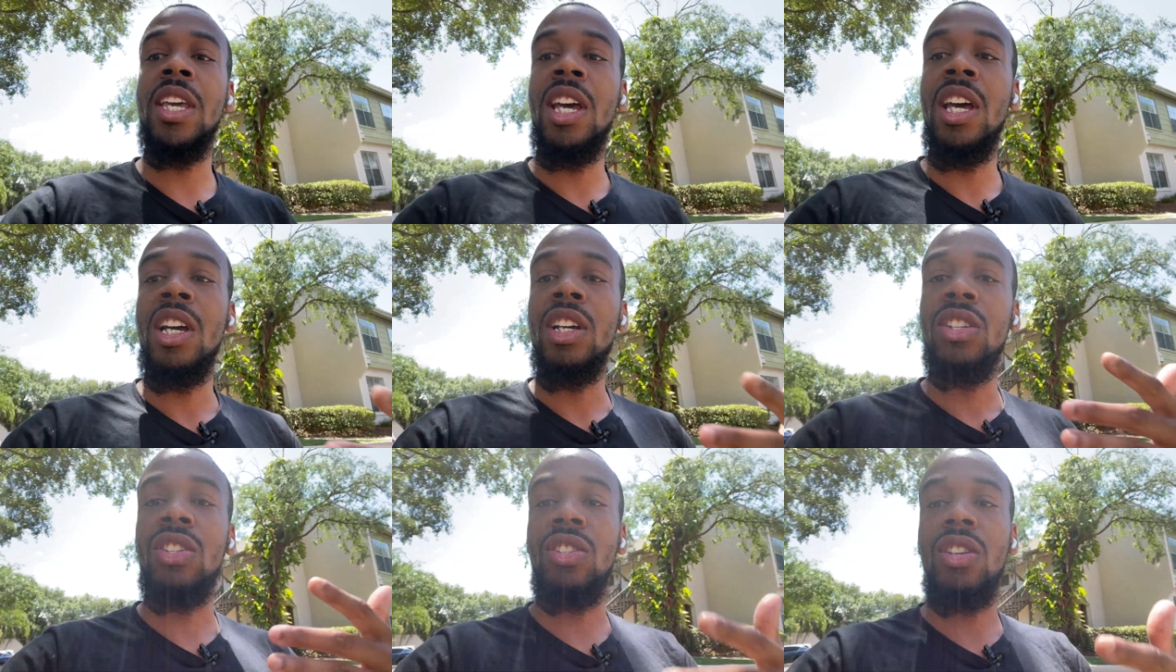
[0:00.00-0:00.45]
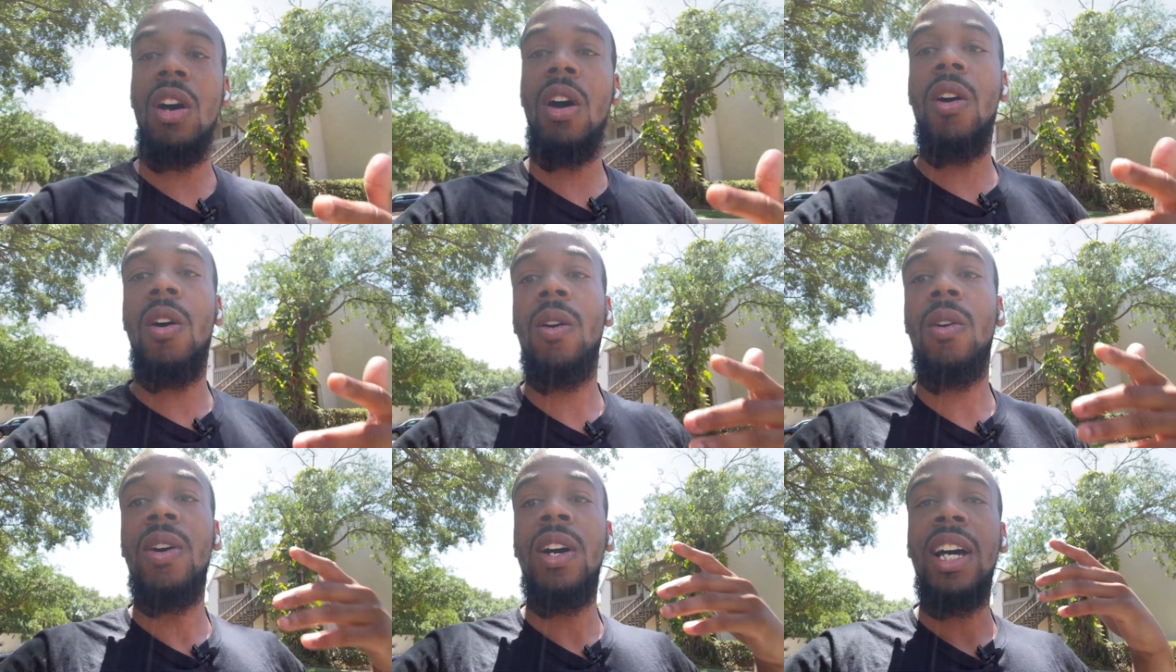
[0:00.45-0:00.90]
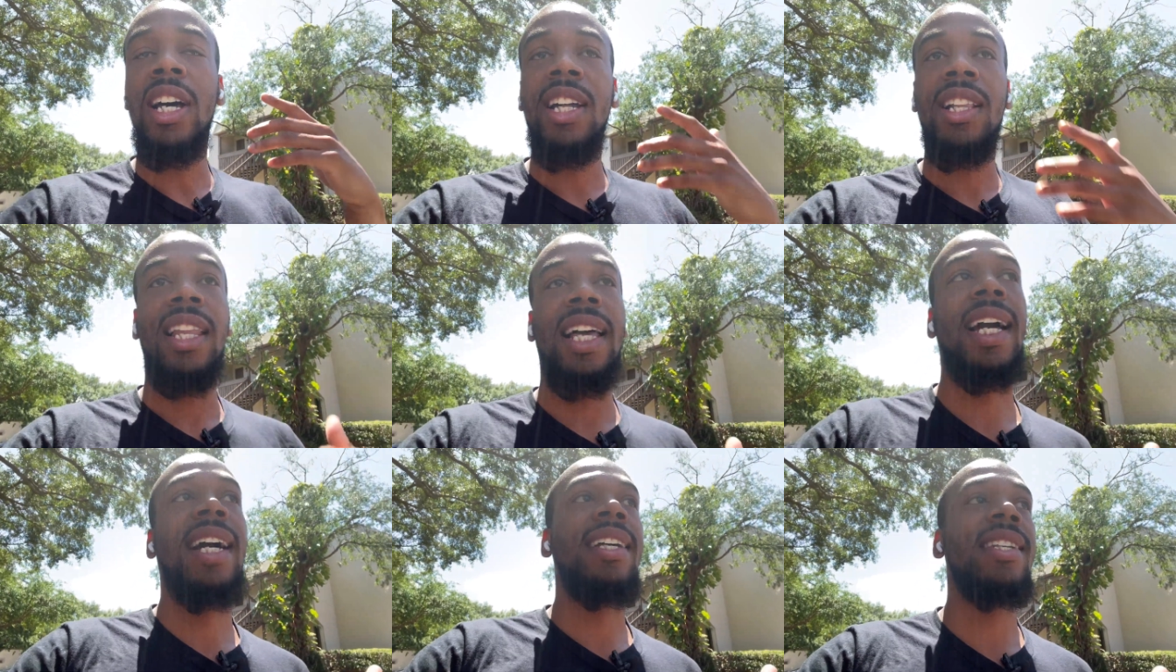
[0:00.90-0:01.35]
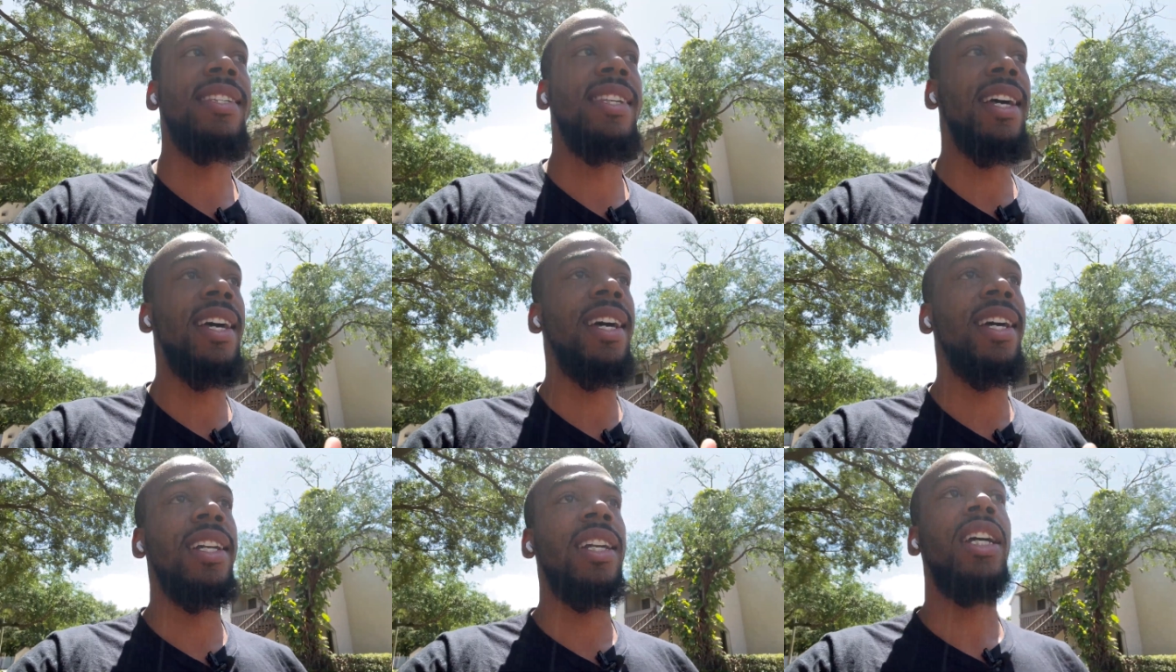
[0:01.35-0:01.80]
So like I
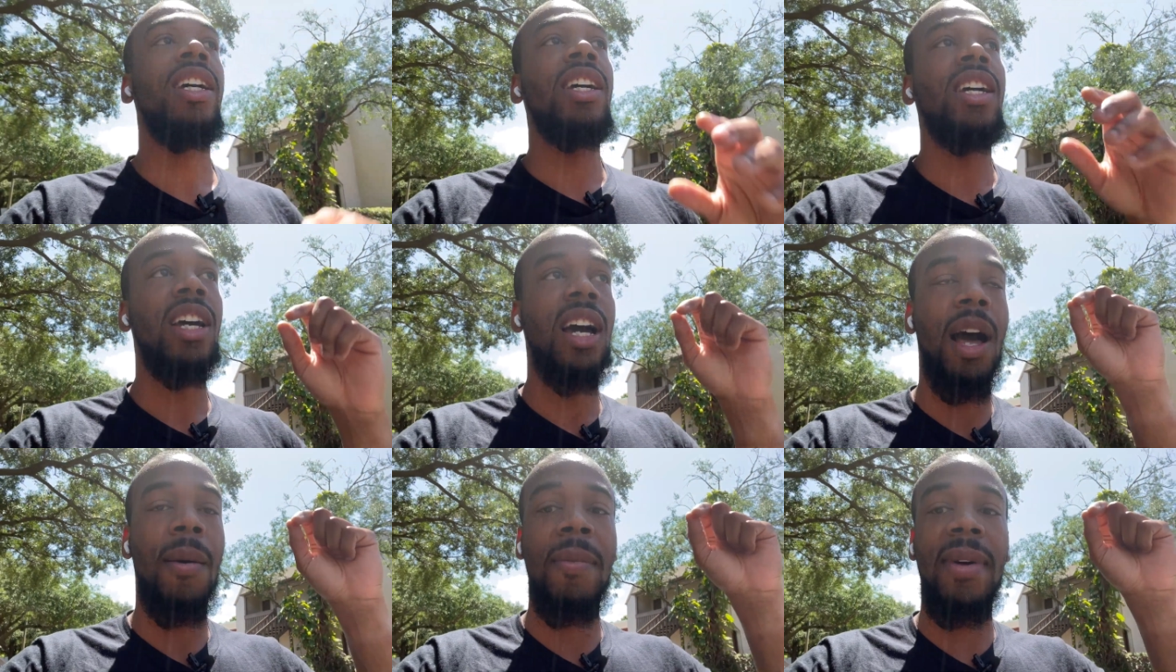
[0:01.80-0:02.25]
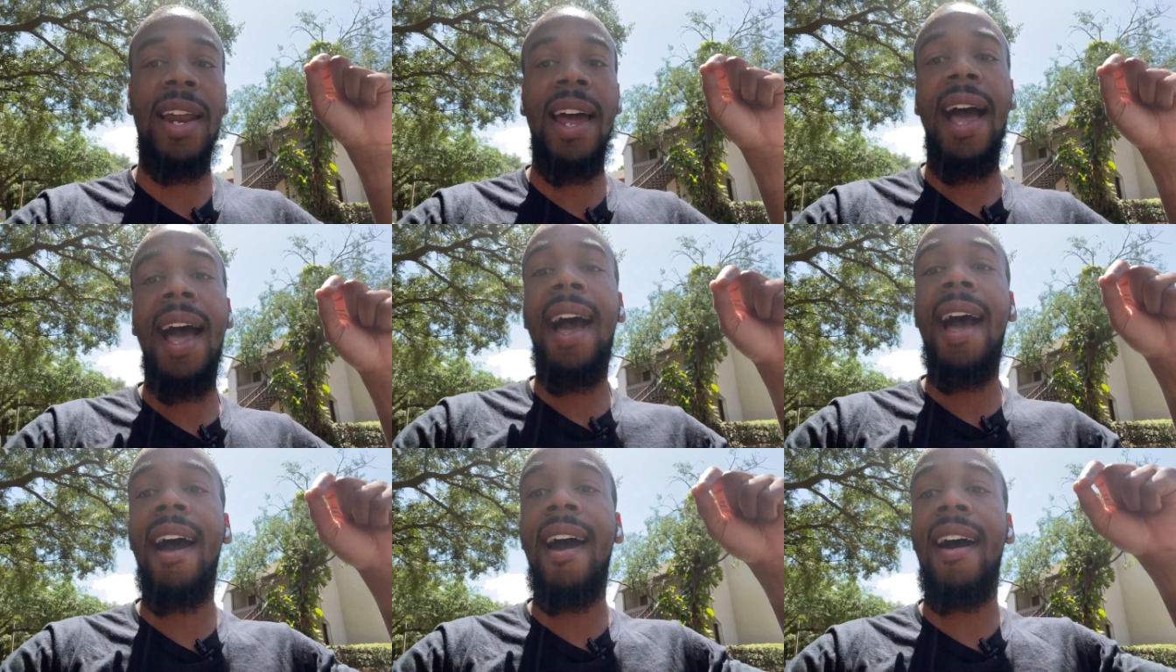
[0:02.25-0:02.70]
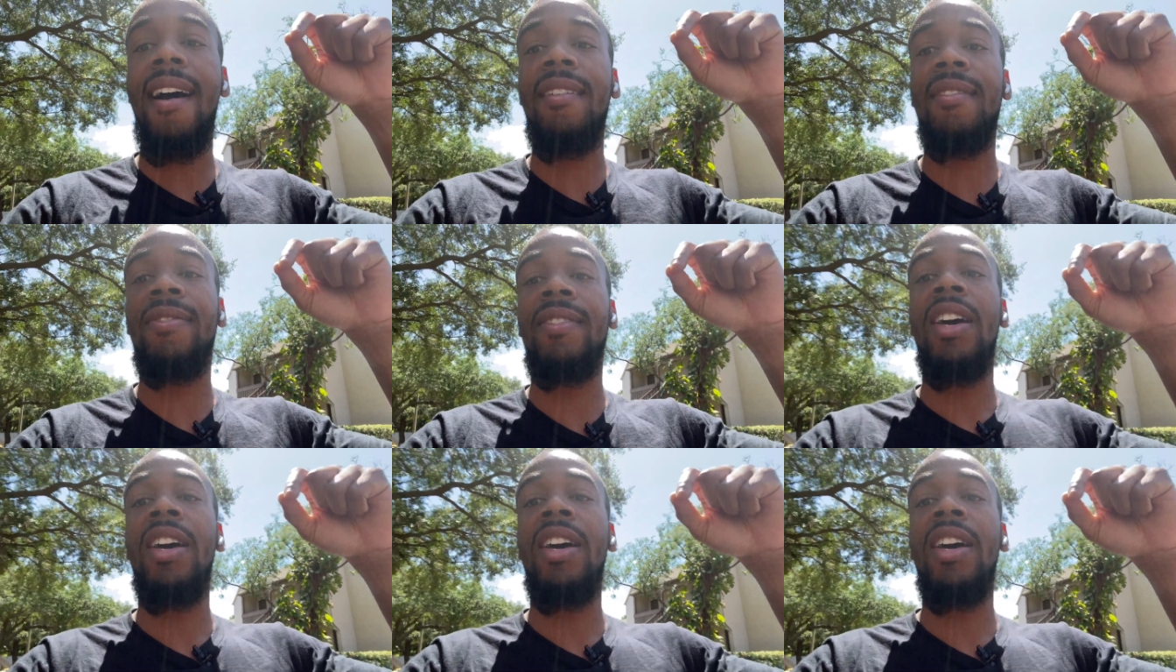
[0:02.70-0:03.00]
said, I'm gonna have